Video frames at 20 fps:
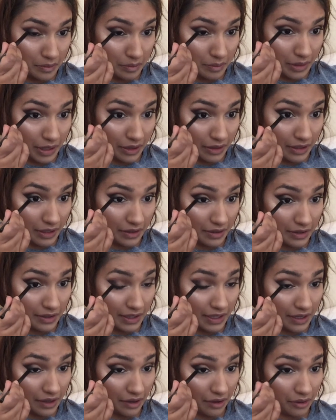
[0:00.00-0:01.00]
barely on
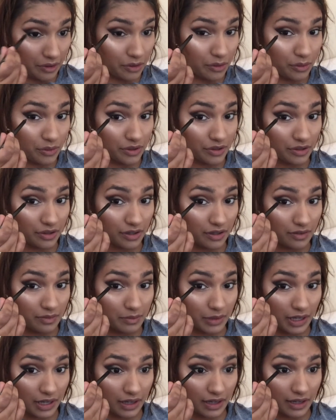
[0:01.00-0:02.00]
the outer corner of
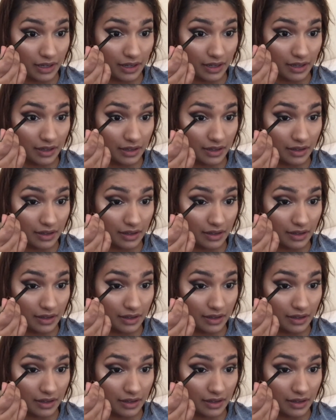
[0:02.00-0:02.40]
my eye.